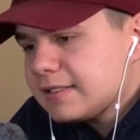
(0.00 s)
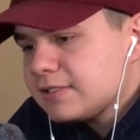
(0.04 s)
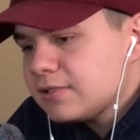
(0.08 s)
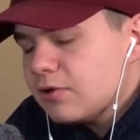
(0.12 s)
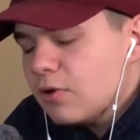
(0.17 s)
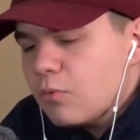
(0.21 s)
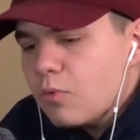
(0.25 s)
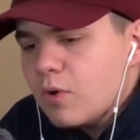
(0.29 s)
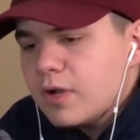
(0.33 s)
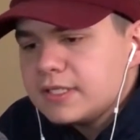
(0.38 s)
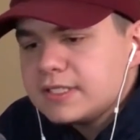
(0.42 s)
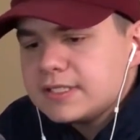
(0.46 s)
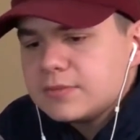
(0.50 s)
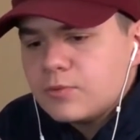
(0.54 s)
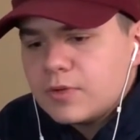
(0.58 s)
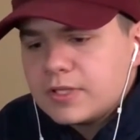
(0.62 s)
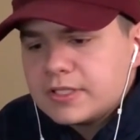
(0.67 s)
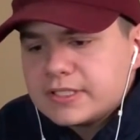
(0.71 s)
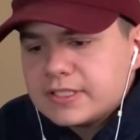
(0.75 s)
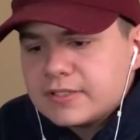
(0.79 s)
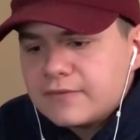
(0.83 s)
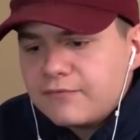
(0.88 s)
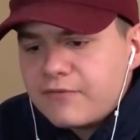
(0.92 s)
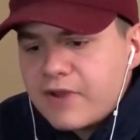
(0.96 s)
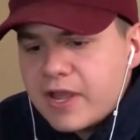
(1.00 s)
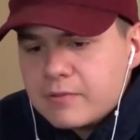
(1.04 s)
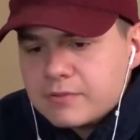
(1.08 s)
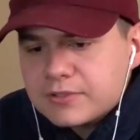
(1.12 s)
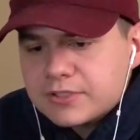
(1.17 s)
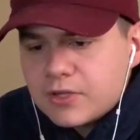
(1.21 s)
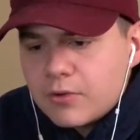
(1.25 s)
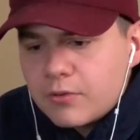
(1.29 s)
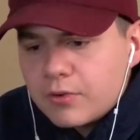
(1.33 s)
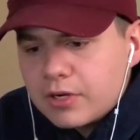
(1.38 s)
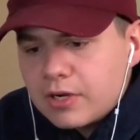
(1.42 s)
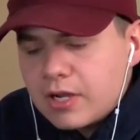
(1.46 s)
so once the fight
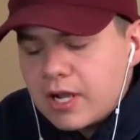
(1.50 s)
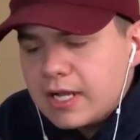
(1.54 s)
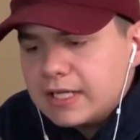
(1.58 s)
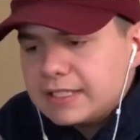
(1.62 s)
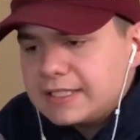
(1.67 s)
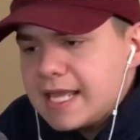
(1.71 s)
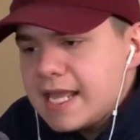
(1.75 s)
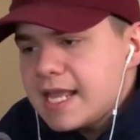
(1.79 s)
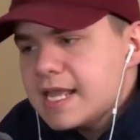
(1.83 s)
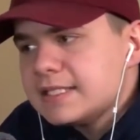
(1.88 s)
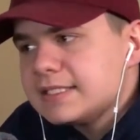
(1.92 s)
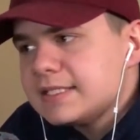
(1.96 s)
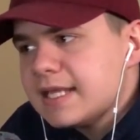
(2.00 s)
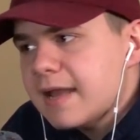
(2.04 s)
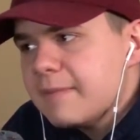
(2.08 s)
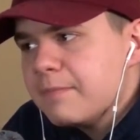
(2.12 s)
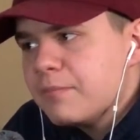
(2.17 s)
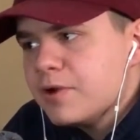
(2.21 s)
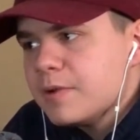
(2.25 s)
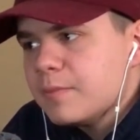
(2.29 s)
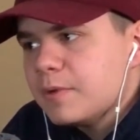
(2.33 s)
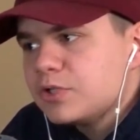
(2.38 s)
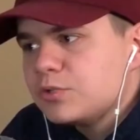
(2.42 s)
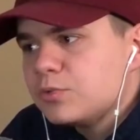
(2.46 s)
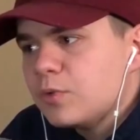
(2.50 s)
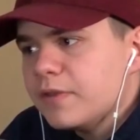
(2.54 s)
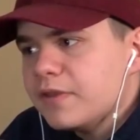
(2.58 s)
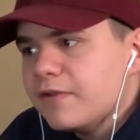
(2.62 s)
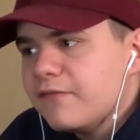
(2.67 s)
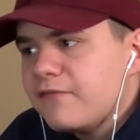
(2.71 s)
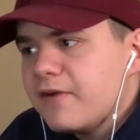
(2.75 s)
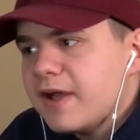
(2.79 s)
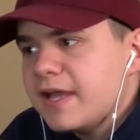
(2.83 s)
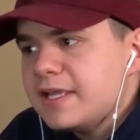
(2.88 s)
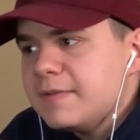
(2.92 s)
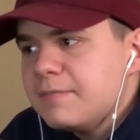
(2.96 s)
was going on, KSI pretty much won
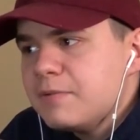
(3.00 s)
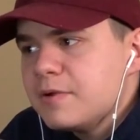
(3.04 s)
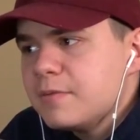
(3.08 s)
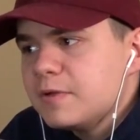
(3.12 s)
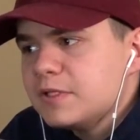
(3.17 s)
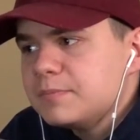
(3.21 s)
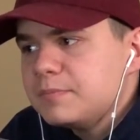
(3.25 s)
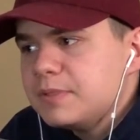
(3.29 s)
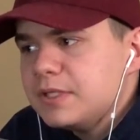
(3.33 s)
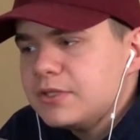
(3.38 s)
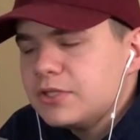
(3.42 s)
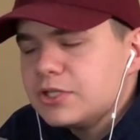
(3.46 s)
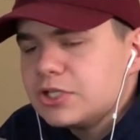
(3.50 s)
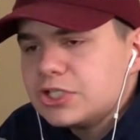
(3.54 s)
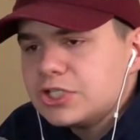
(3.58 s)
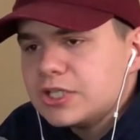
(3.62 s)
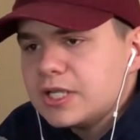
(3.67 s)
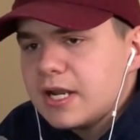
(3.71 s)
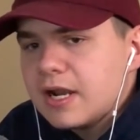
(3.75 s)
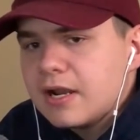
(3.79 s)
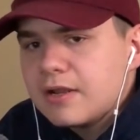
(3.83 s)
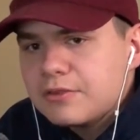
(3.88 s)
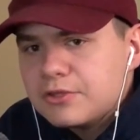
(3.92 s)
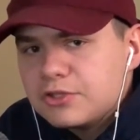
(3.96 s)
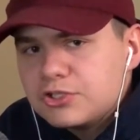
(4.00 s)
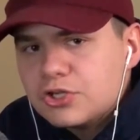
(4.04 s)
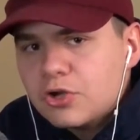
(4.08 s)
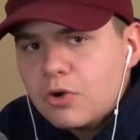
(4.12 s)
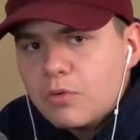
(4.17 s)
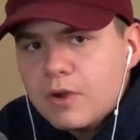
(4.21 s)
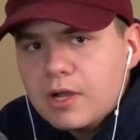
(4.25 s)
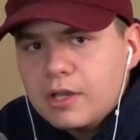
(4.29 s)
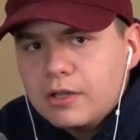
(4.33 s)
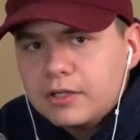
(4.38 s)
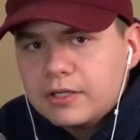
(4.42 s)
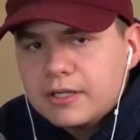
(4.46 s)
the fight. He pretty much beat the shit out of the
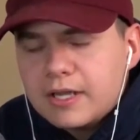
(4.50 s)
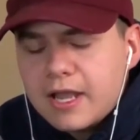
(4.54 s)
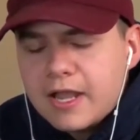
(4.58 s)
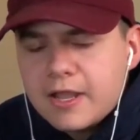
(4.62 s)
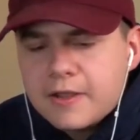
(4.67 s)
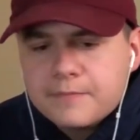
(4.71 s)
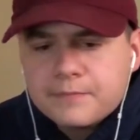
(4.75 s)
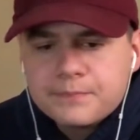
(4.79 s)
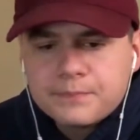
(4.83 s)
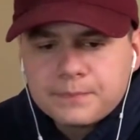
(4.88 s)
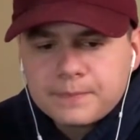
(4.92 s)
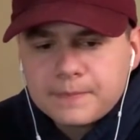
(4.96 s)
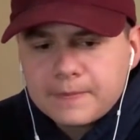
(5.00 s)
Joe Weller guy.